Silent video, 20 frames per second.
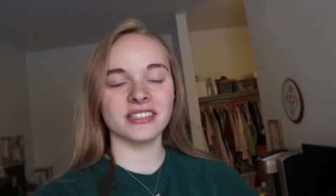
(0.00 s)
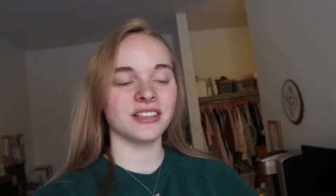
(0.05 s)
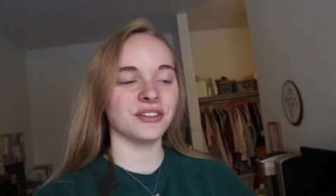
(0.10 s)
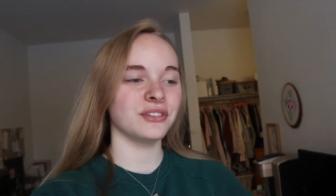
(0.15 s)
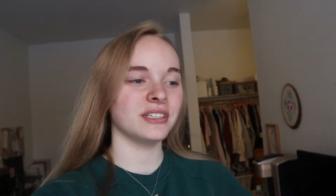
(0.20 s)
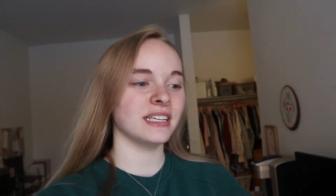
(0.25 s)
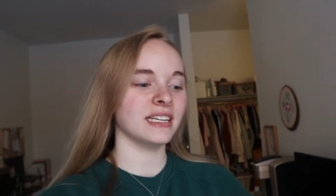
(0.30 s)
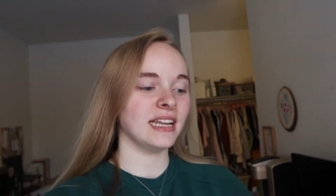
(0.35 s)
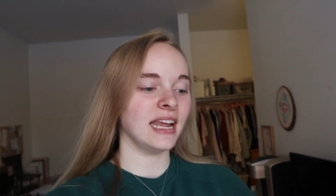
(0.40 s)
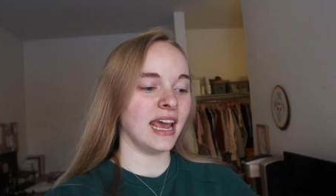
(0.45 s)

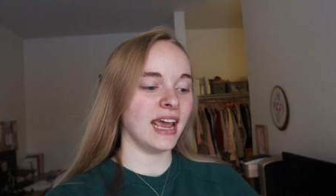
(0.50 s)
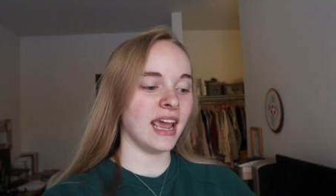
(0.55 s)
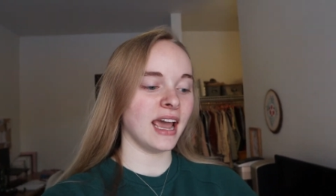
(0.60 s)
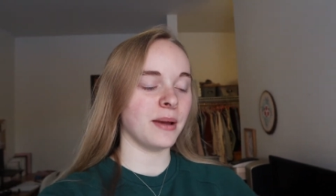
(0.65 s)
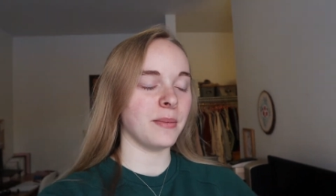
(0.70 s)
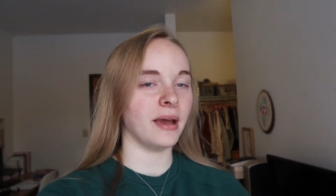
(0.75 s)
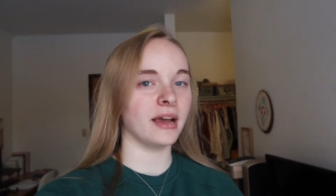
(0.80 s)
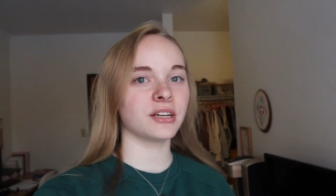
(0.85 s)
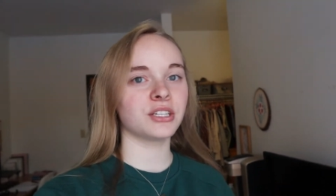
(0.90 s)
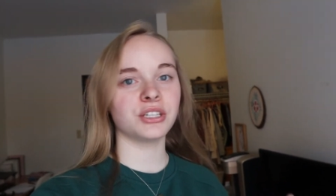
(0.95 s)
So today
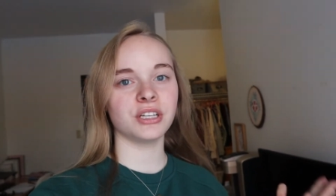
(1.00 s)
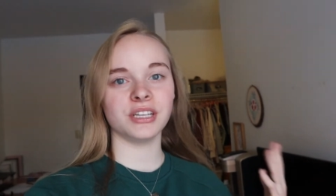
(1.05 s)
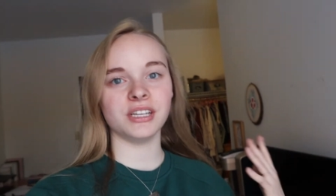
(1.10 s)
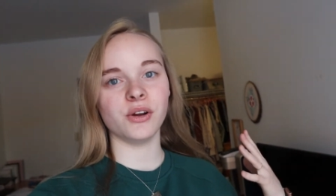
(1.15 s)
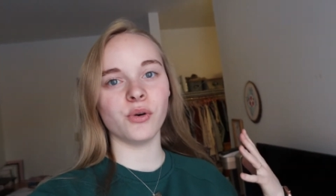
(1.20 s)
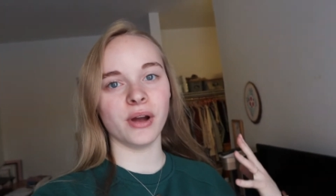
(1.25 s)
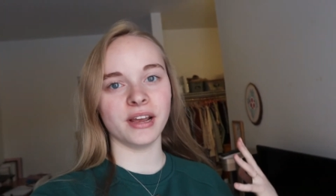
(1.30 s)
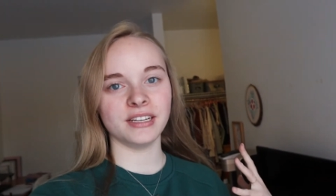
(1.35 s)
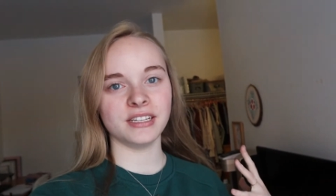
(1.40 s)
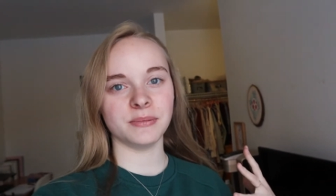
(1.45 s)
I'm actually
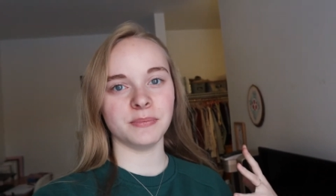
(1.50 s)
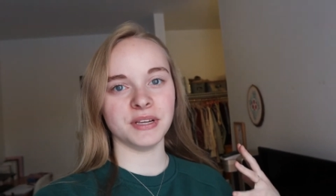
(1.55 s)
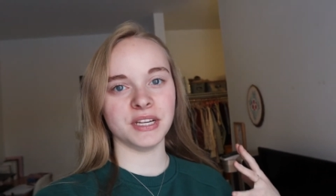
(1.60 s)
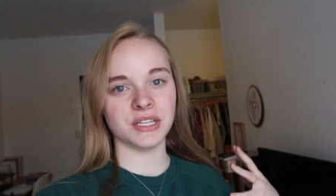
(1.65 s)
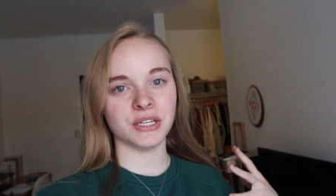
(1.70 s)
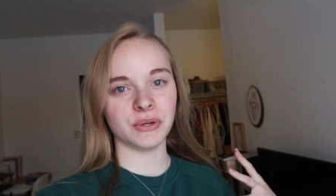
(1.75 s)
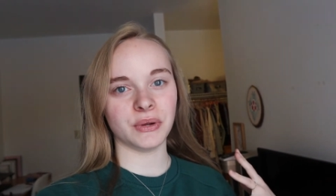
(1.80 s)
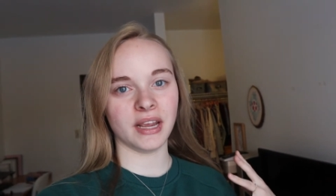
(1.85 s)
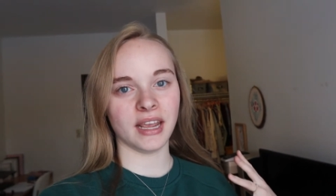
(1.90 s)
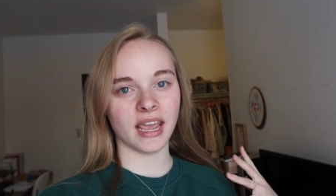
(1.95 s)
going to
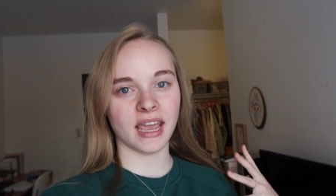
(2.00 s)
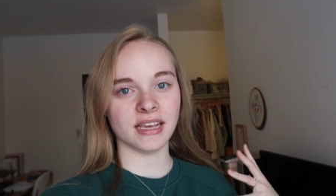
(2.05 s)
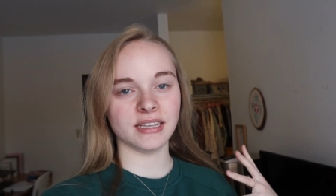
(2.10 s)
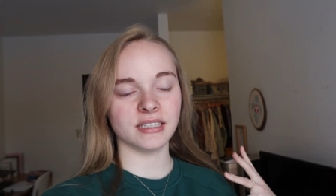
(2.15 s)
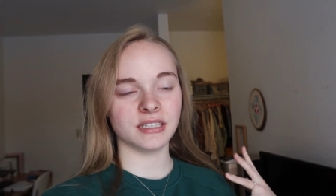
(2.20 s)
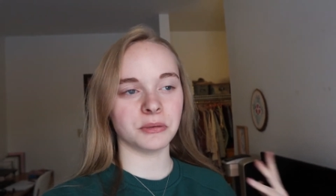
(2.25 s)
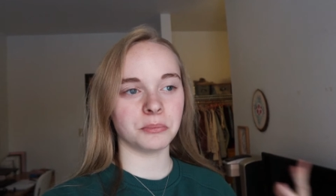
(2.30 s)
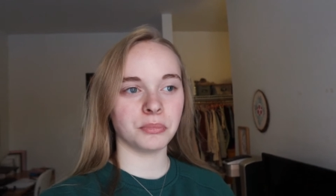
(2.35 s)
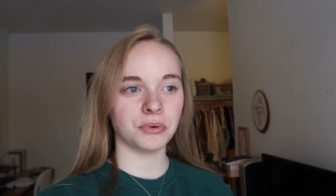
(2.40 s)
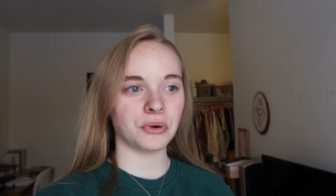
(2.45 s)
be doing a
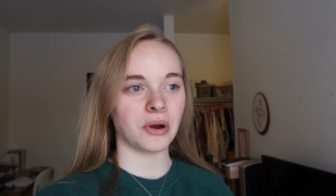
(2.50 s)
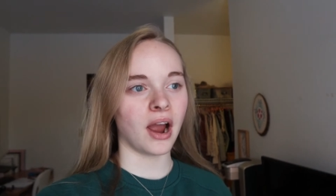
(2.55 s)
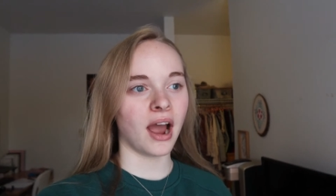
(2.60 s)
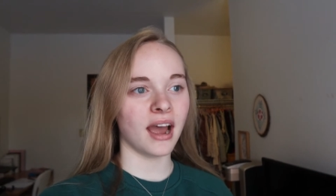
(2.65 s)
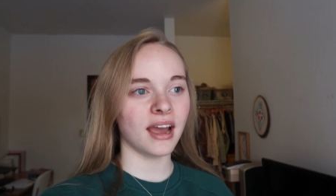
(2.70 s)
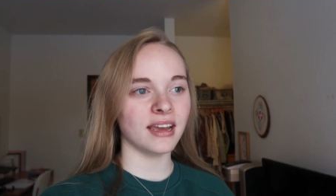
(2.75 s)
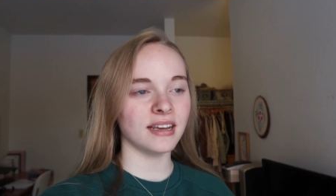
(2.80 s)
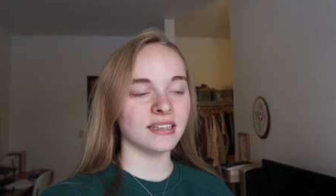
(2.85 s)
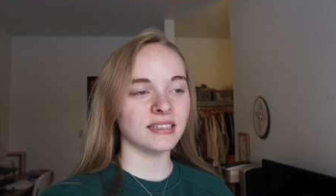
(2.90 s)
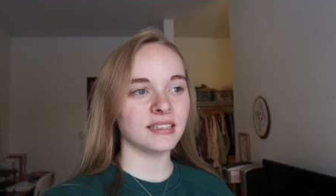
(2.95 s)

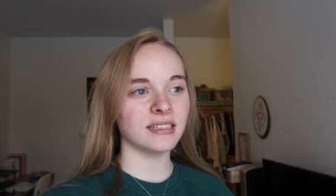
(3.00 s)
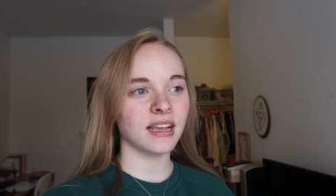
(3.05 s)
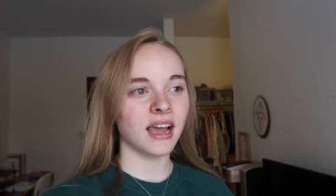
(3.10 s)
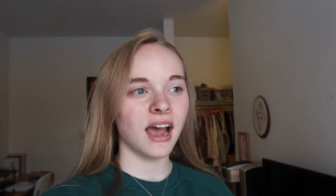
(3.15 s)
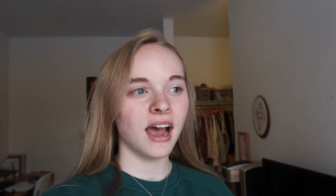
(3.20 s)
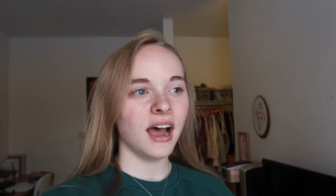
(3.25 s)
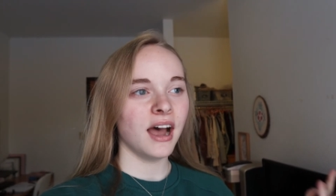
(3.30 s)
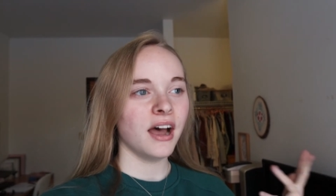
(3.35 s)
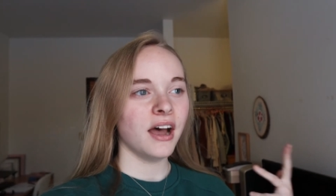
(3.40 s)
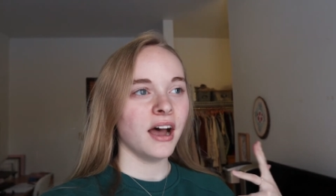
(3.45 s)
surprise
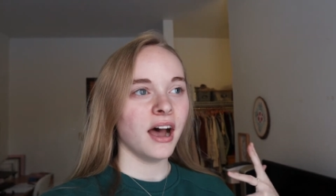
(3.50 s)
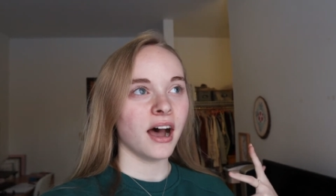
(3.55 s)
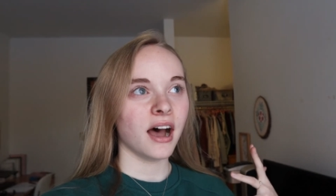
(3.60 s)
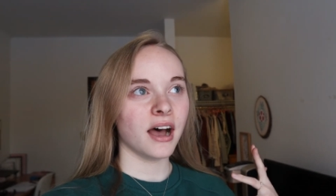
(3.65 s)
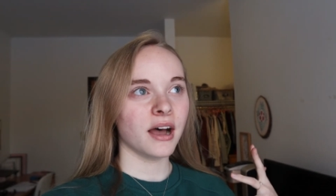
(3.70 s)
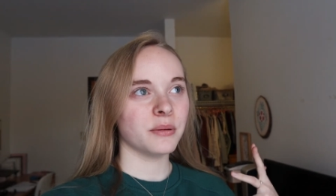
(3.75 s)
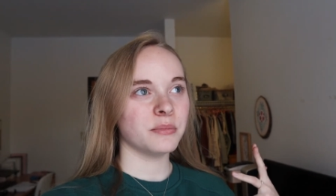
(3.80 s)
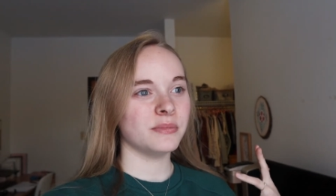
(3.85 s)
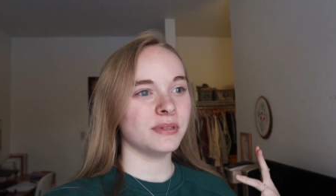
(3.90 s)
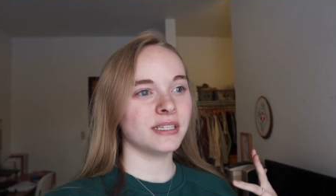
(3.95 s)

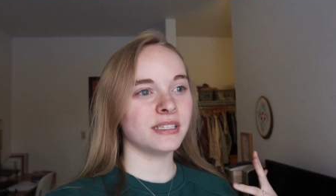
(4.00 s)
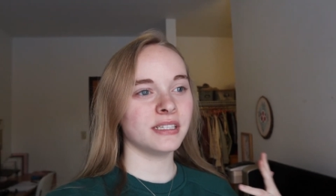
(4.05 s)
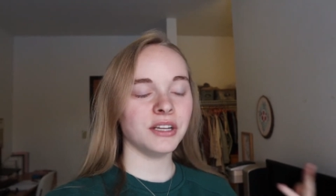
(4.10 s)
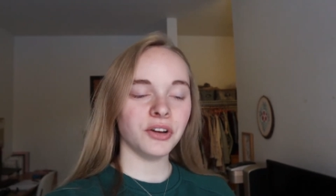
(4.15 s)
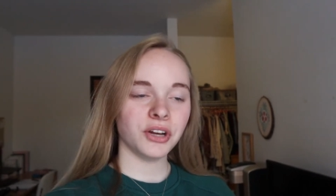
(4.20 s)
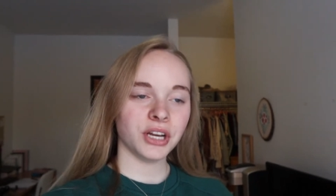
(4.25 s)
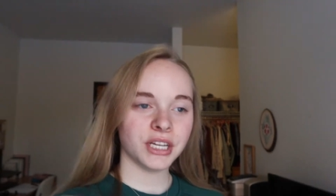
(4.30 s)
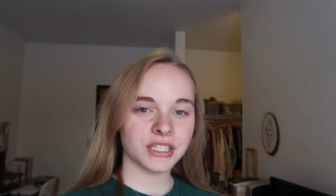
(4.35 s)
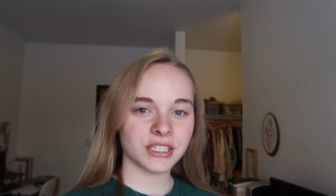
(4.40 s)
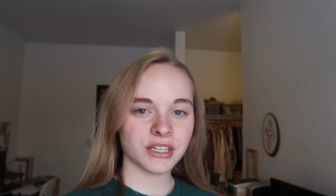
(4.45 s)
um,
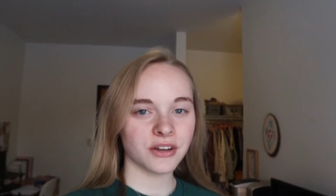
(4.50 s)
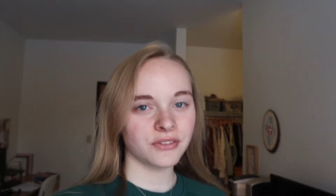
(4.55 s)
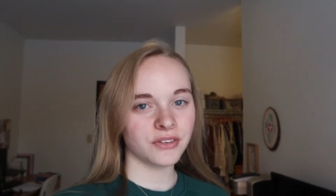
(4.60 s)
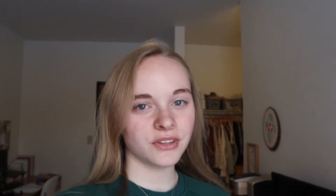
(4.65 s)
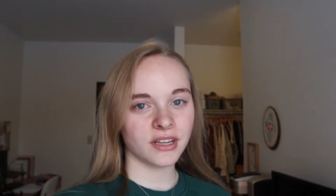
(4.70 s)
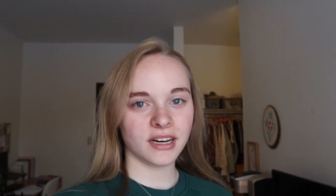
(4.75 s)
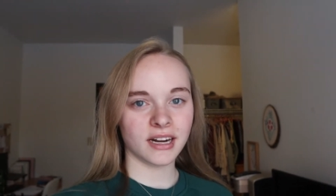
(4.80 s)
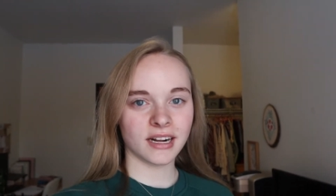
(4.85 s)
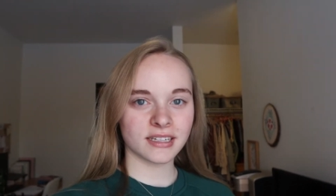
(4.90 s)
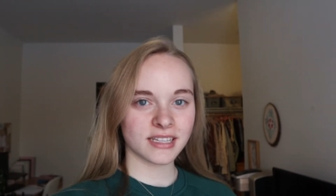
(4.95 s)
series over
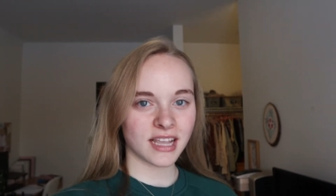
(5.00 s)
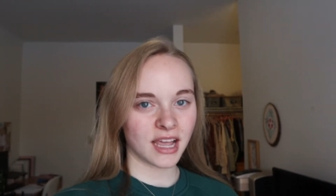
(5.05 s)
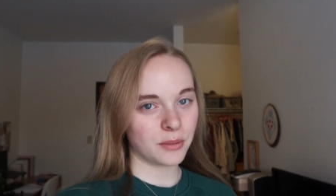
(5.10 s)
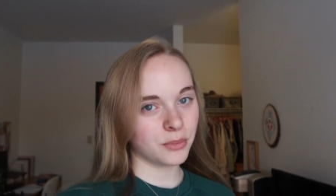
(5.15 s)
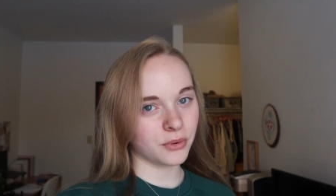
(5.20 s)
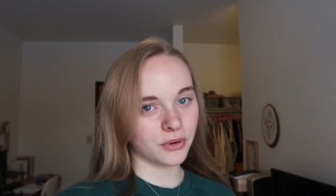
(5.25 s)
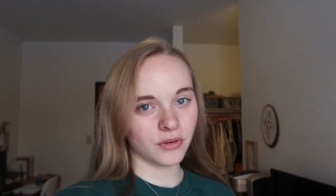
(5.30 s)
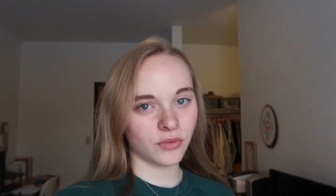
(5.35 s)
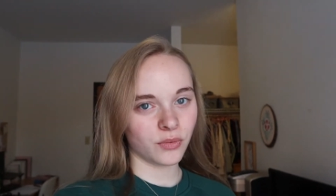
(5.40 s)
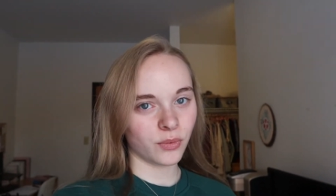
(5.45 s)
the next
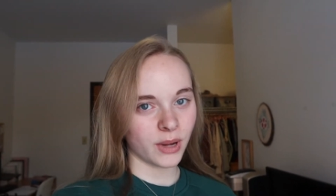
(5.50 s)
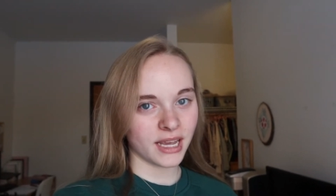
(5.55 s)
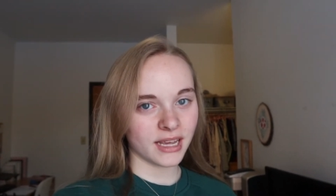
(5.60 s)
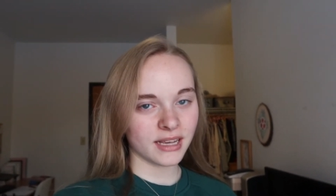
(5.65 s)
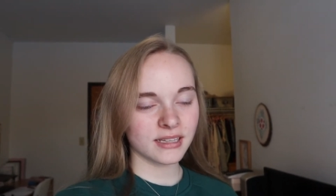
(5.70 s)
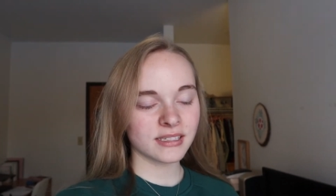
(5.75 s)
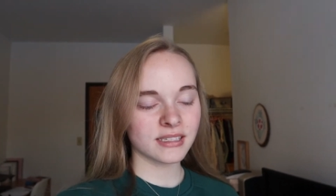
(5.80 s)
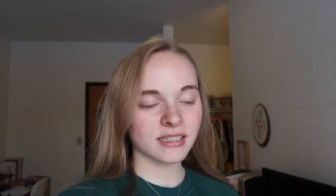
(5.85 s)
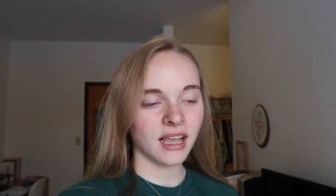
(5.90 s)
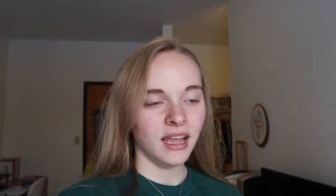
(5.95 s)
couple of
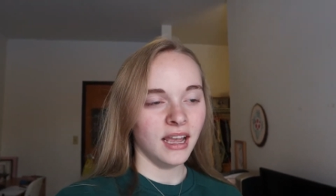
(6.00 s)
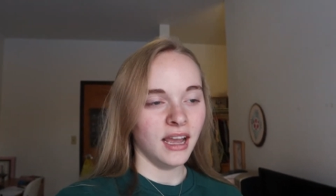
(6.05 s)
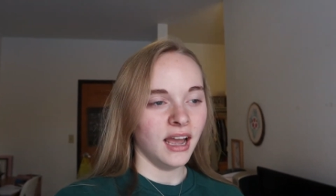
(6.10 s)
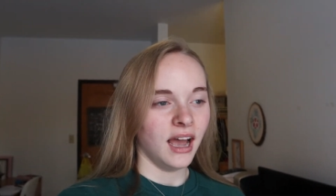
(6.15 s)
weeks.